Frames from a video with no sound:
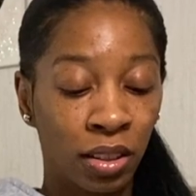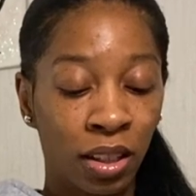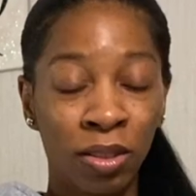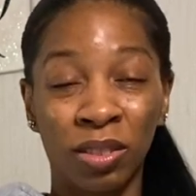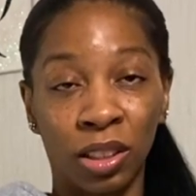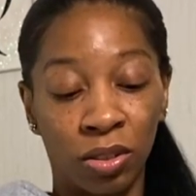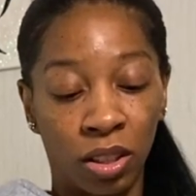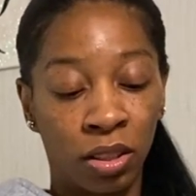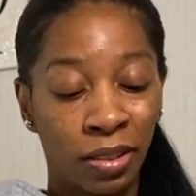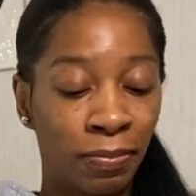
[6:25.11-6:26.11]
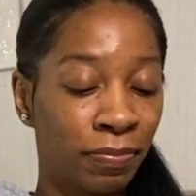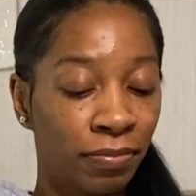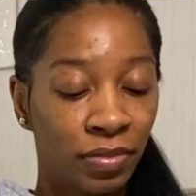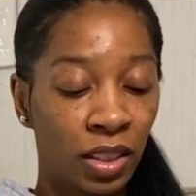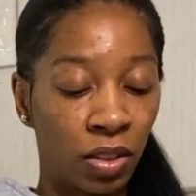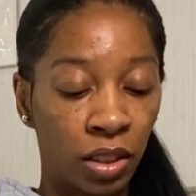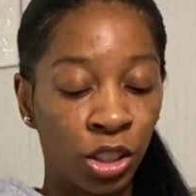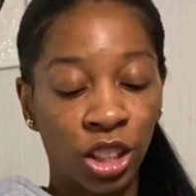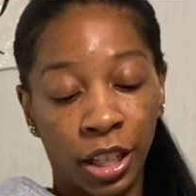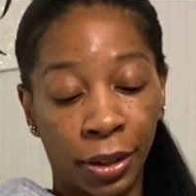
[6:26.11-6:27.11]
I don't really use this. So it's
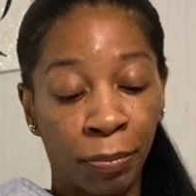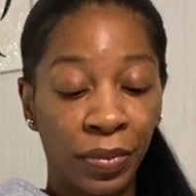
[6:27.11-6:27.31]
just there.